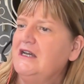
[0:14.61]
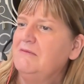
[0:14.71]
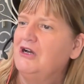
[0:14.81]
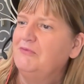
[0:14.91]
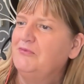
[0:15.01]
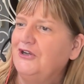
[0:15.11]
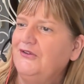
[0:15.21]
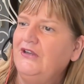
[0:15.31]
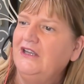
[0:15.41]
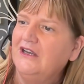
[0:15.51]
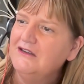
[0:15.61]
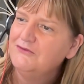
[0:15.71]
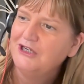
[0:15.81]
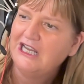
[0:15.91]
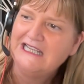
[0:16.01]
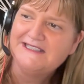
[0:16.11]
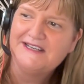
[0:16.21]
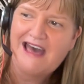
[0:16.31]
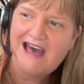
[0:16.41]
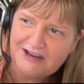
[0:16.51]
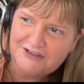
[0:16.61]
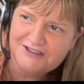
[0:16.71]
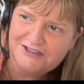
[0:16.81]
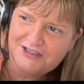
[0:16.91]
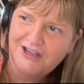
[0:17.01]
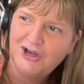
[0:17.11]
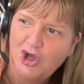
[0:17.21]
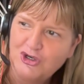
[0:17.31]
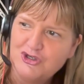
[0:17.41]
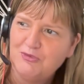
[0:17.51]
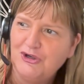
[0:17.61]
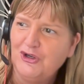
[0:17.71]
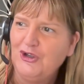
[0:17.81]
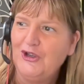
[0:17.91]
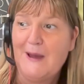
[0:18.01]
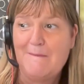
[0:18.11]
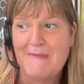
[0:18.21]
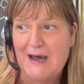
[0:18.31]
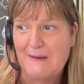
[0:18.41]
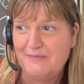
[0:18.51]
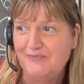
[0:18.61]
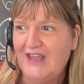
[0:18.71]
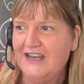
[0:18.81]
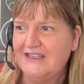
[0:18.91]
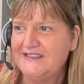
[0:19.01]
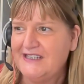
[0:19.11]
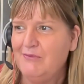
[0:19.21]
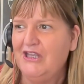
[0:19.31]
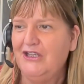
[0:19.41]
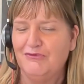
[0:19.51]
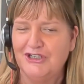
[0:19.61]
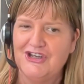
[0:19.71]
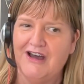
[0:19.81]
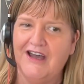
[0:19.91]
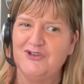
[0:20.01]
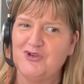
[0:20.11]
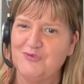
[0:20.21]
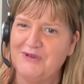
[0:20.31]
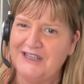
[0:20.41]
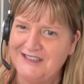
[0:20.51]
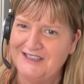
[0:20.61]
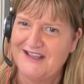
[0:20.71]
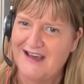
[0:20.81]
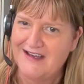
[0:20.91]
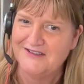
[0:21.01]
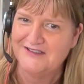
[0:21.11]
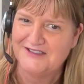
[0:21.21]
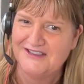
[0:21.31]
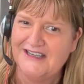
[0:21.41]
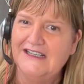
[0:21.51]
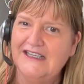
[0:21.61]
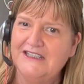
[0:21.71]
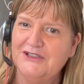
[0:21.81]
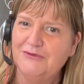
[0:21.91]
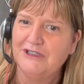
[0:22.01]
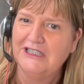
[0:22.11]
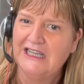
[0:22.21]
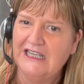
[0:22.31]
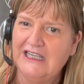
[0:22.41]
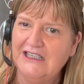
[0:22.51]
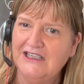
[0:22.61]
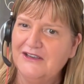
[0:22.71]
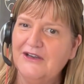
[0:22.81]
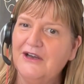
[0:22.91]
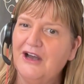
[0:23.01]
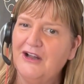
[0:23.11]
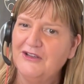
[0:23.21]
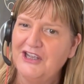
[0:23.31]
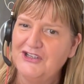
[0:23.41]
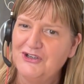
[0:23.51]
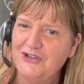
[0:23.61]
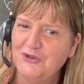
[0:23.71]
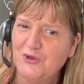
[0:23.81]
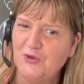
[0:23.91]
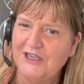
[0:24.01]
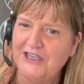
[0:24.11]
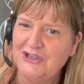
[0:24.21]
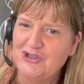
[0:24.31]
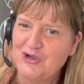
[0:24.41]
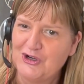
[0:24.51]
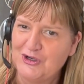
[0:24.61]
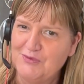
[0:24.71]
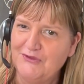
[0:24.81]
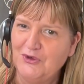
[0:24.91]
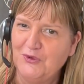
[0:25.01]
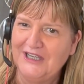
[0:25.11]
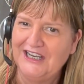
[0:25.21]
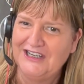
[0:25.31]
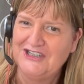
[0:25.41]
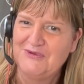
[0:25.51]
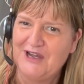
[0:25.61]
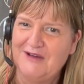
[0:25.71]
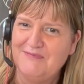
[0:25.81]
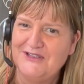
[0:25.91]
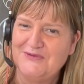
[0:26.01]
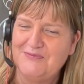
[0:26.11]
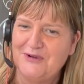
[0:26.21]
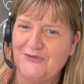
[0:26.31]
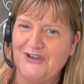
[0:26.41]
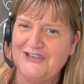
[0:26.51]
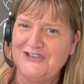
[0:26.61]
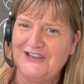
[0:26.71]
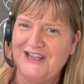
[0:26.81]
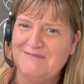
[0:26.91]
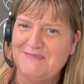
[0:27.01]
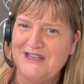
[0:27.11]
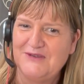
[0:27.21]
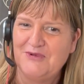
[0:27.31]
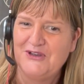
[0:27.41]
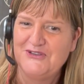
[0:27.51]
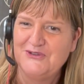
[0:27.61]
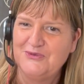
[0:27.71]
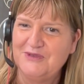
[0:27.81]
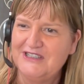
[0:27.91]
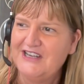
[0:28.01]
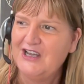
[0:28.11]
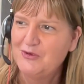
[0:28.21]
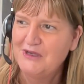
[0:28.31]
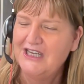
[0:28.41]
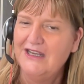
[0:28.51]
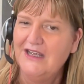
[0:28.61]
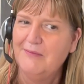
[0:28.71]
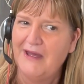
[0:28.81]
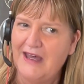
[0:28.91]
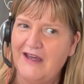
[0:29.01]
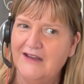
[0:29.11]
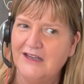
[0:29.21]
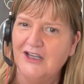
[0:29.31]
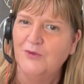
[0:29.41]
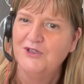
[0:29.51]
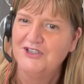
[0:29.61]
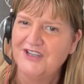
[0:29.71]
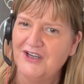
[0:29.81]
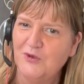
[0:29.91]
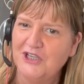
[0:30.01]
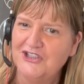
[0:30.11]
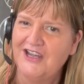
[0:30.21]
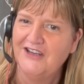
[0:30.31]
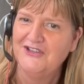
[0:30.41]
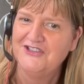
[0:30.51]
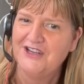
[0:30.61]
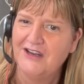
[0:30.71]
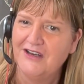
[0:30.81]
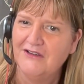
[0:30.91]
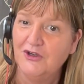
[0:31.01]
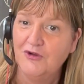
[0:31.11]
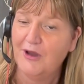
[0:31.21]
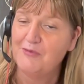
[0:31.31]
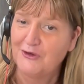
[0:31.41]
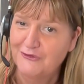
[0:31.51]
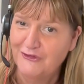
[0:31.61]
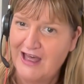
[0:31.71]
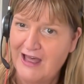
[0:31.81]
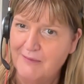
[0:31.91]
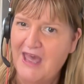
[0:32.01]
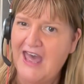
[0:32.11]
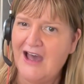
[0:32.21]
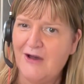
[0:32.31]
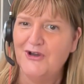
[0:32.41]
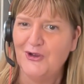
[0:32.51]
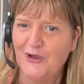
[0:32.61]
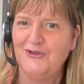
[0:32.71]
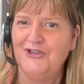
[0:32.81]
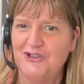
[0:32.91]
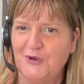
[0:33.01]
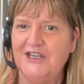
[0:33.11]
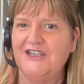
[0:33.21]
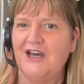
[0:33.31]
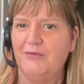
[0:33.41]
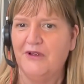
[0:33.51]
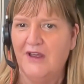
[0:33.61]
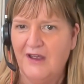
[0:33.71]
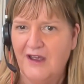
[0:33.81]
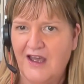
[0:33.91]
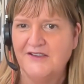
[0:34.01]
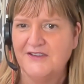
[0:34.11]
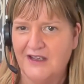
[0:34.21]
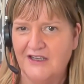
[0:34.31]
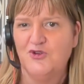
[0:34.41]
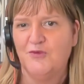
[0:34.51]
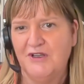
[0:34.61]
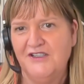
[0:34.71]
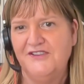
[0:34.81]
my brief here. Renee is an artist, an entrepreneur, a mum, and a semi retired trapeze artist. So, Renee, I'll get you to do a quick intro before we get into our best professional and best personal. But tell me about we just had a quick chat. You started, you grew up on a farm. How on earth did you end up as a trapeze